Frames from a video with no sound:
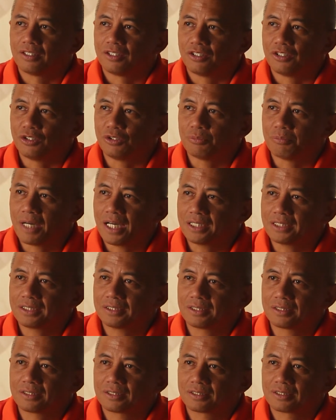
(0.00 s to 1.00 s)
you
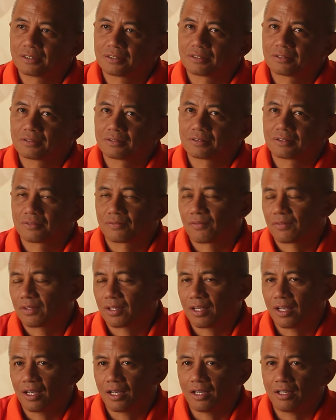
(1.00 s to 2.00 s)
must
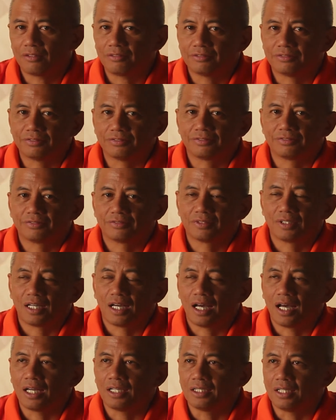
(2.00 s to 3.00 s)
have
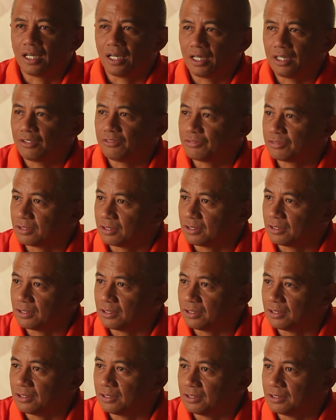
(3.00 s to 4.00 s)
an eye
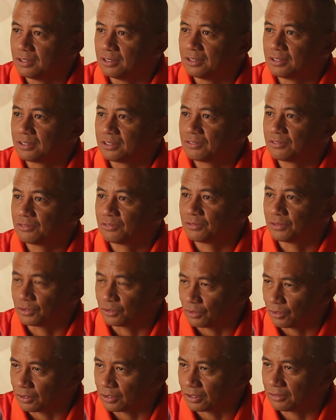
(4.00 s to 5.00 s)
for
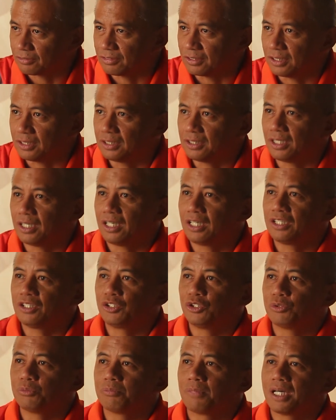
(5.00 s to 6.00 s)
photography, and
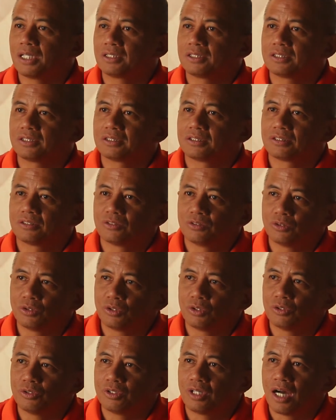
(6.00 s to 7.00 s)
you must
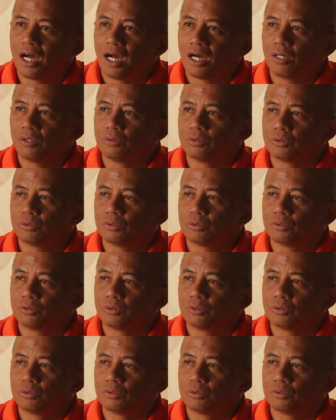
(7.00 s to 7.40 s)
know how